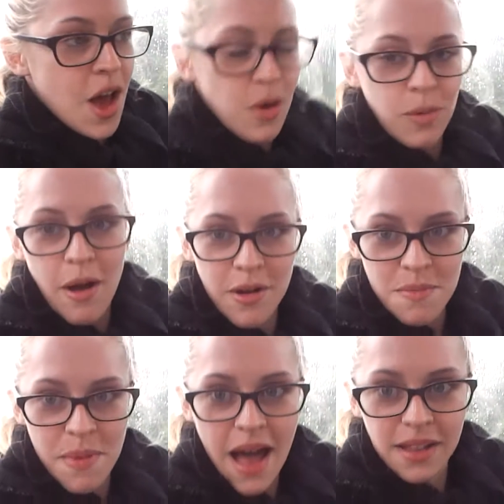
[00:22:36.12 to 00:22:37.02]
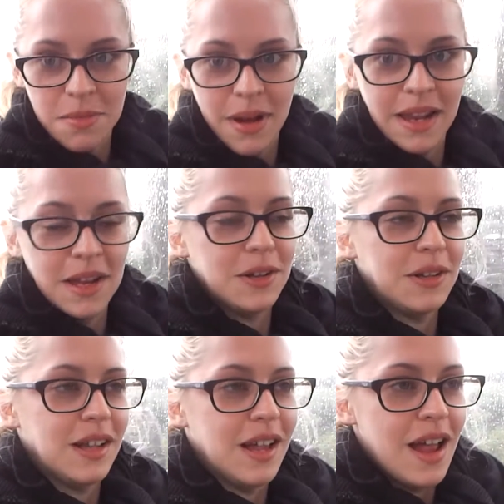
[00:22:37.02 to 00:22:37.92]
Welcome back to my
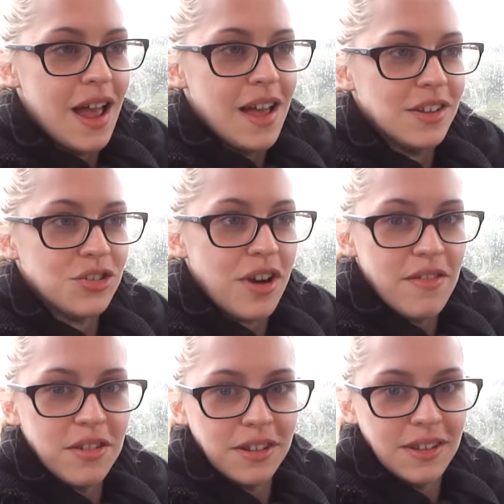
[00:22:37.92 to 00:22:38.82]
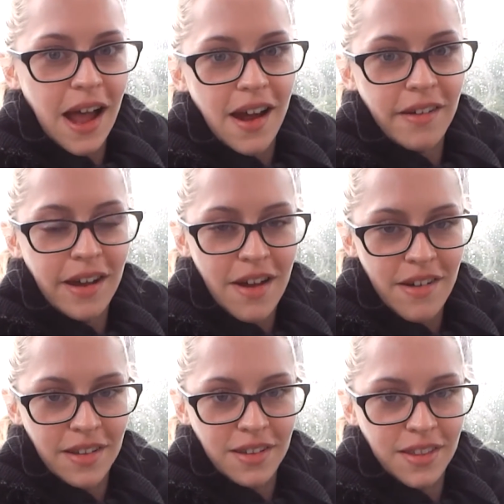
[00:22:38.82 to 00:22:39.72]
little travel diary
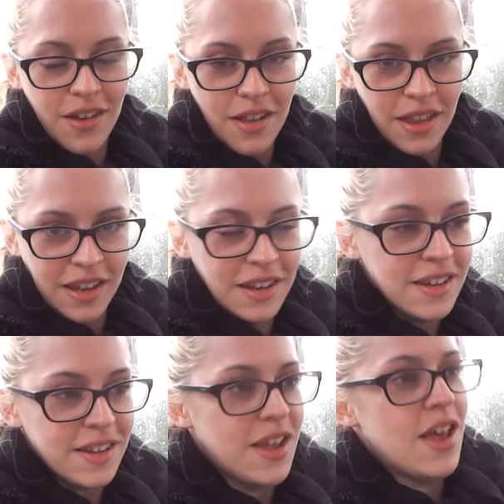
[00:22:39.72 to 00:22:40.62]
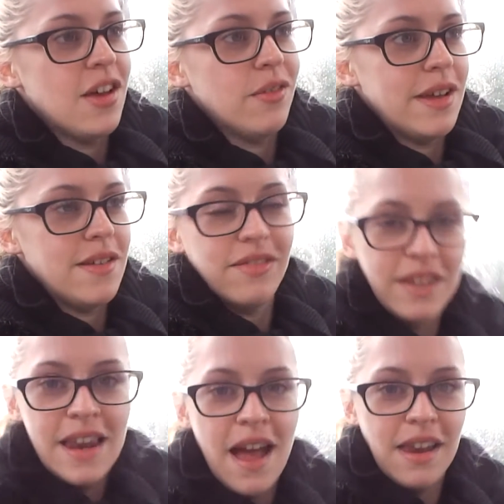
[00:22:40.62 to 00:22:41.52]
around Scotland.
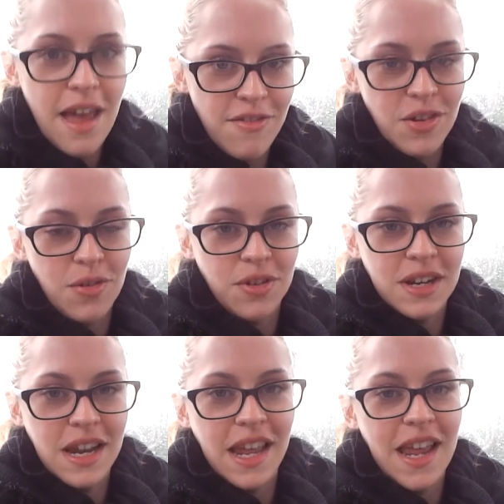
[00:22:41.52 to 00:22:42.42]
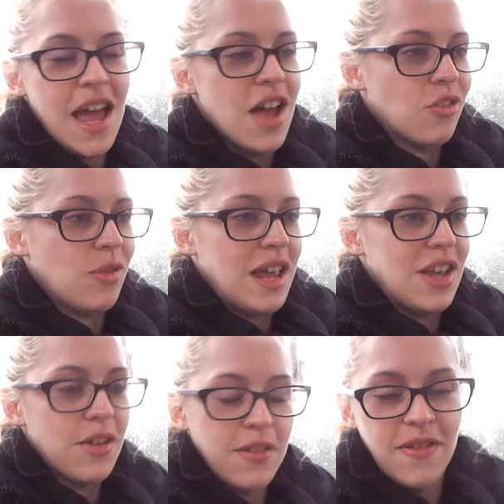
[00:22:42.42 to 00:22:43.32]
We've now left Orkney. We
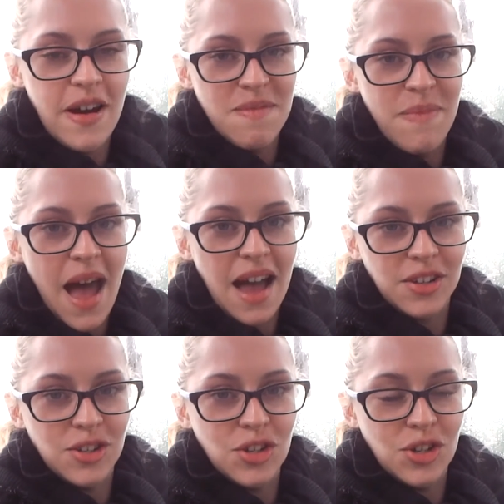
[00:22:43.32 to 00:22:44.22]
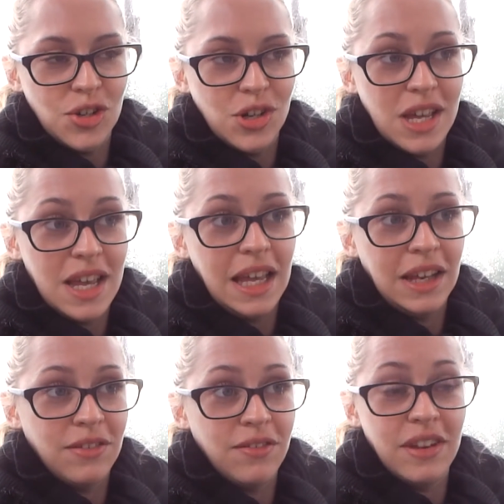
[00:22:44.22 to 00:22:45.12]
got the ferry back to
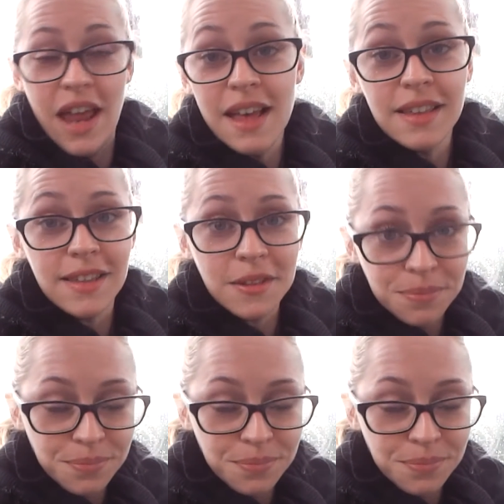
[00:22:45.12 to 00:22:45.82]
Inverness.